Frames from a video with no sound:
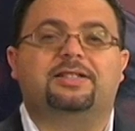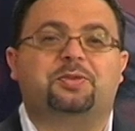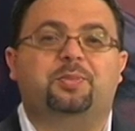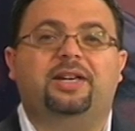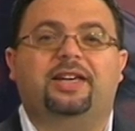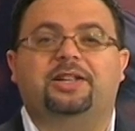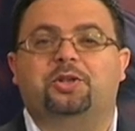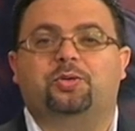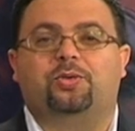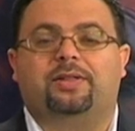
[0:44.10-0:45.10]
to speaking the
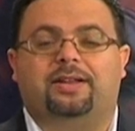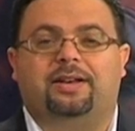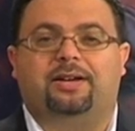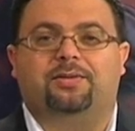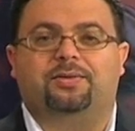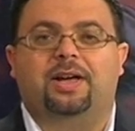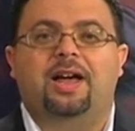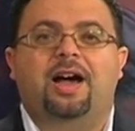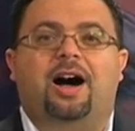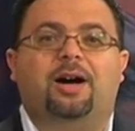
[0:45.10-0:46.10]
truth in love.
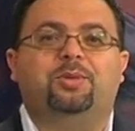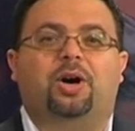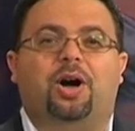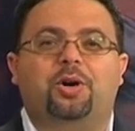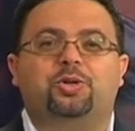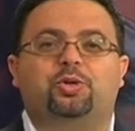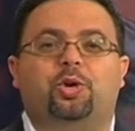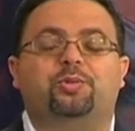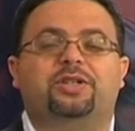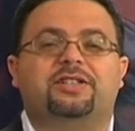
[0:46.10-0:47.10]
I'm your host,
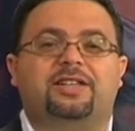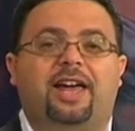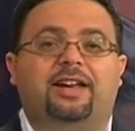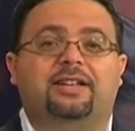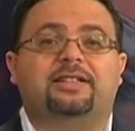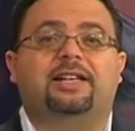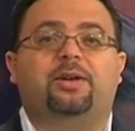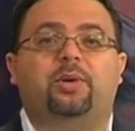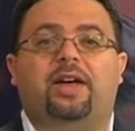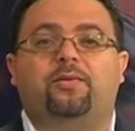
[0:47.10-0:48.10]
Rommel Hussain, and today
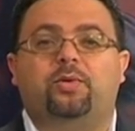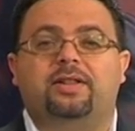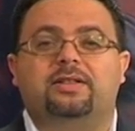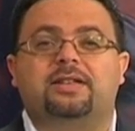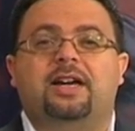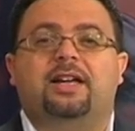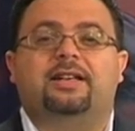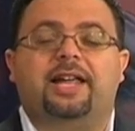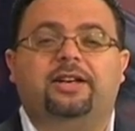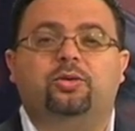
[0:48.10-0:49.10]
we have with us
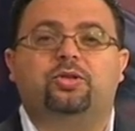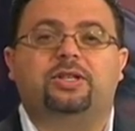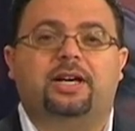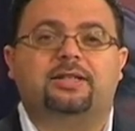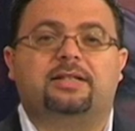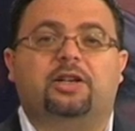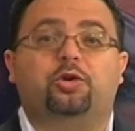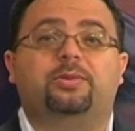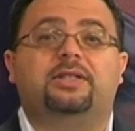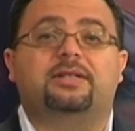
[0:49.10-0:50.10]
Daniel Shayesteh, who
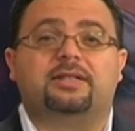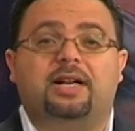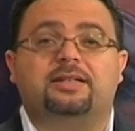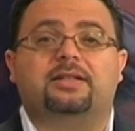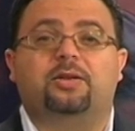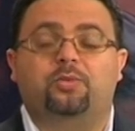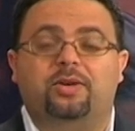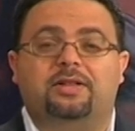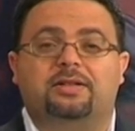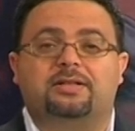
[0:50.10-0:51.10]
will be discussing
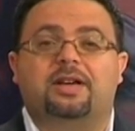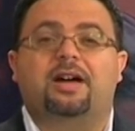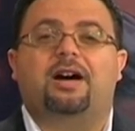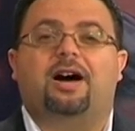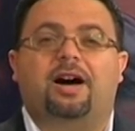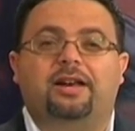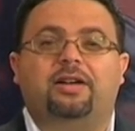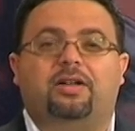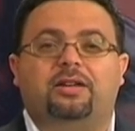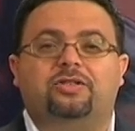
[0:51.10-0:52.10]
with us
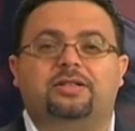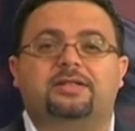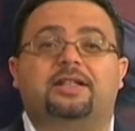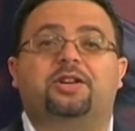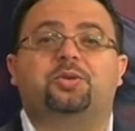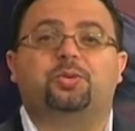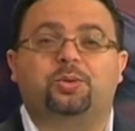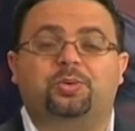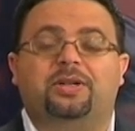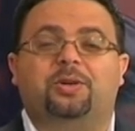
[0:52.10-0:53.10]
ideologies that are
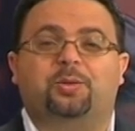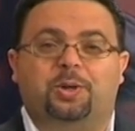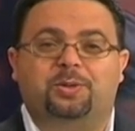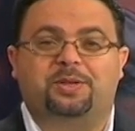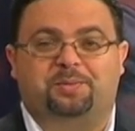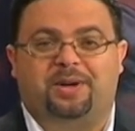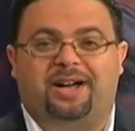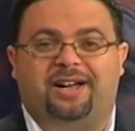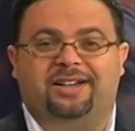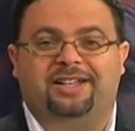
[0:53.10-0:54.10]
truly worlds
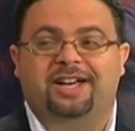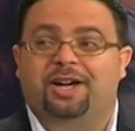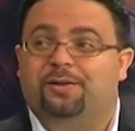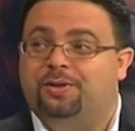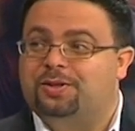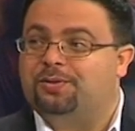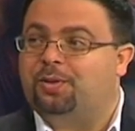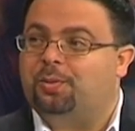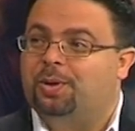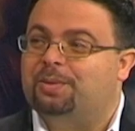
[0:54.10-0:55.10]
apart. First of
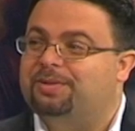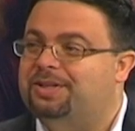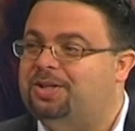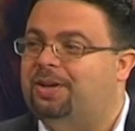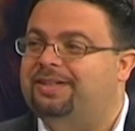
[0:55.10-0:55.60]
all, welcome to the show,